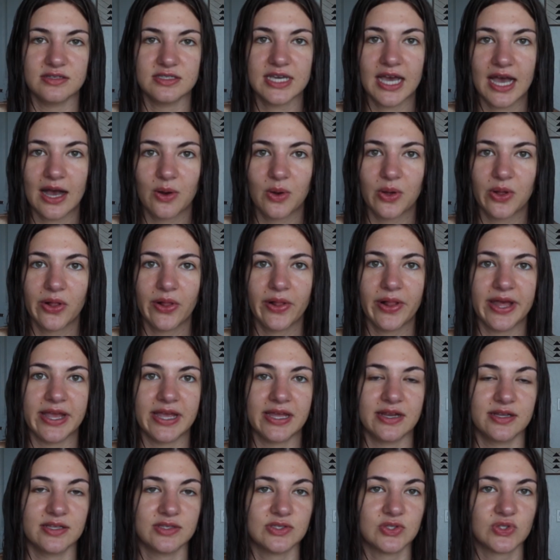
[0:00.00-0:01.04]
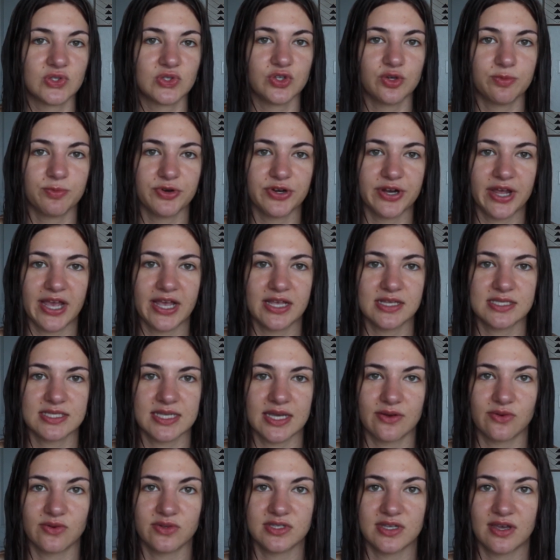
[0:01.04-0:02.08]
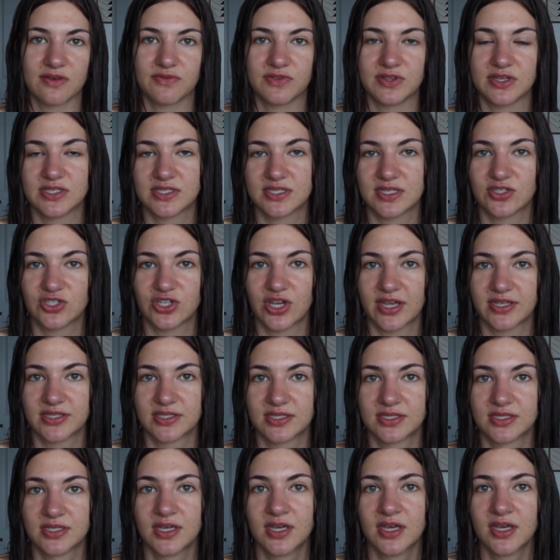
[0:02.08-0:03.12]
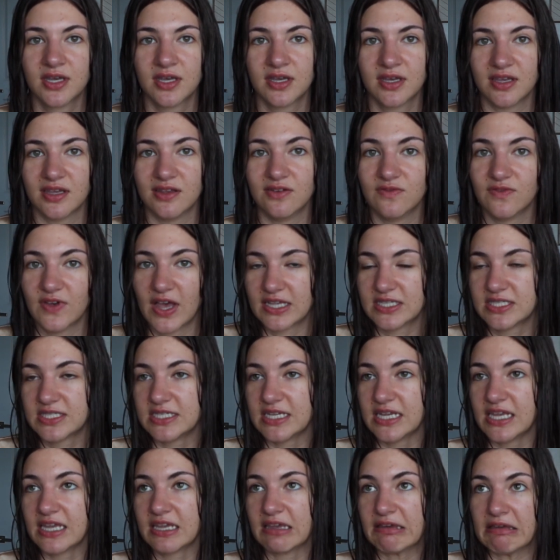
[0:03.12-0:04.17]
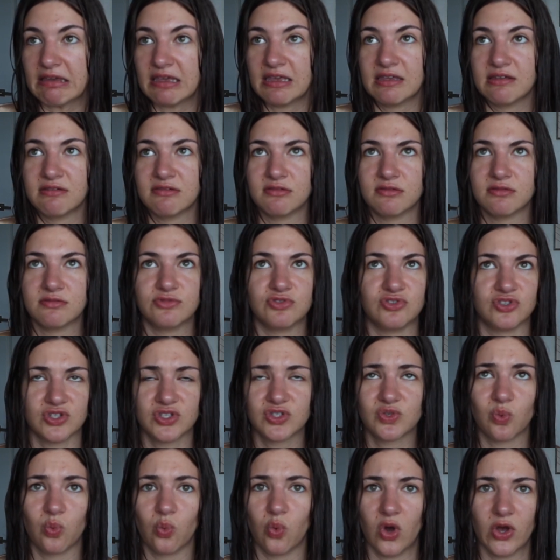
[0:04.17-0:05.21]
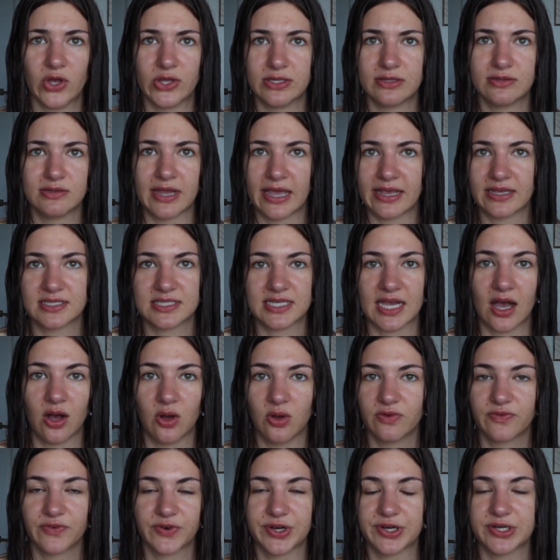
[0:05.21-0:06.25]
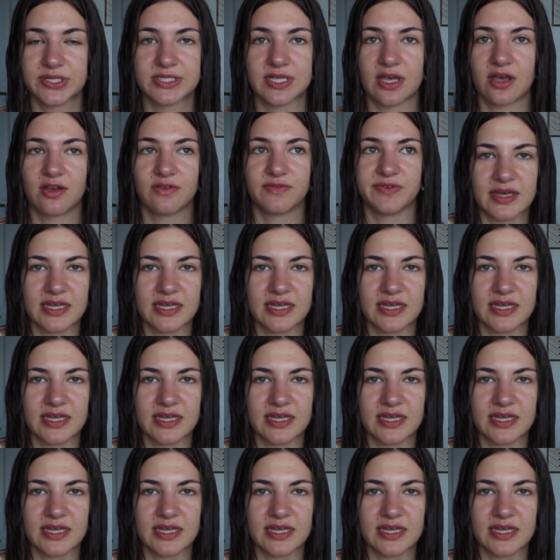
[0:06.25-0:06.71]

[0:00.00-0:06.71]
towel and it's super nice. I would definitely suggest investing in just one nice towel for yourself.